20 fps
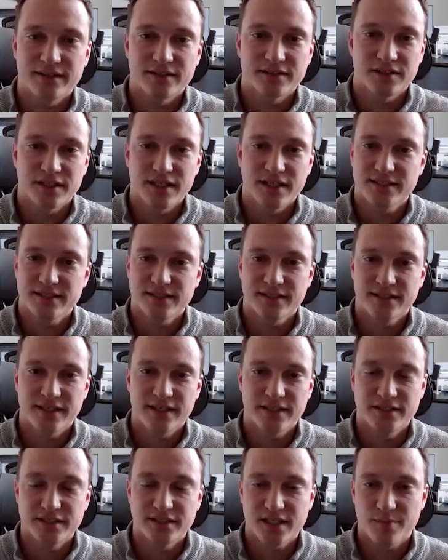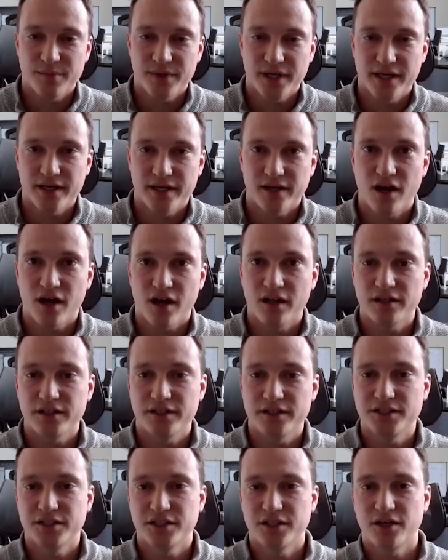There's less kids coming out of
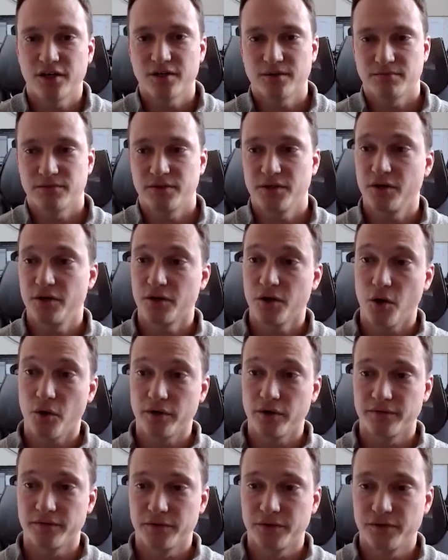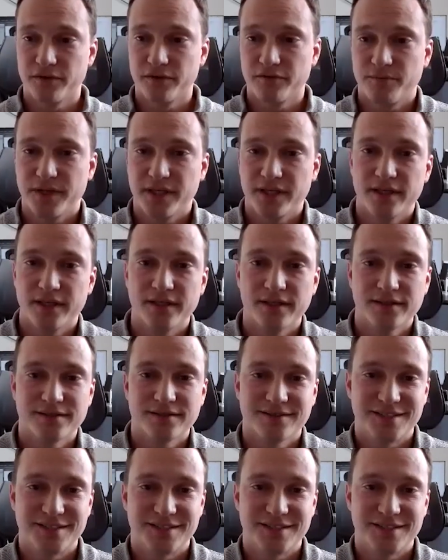college, you know, going the route of being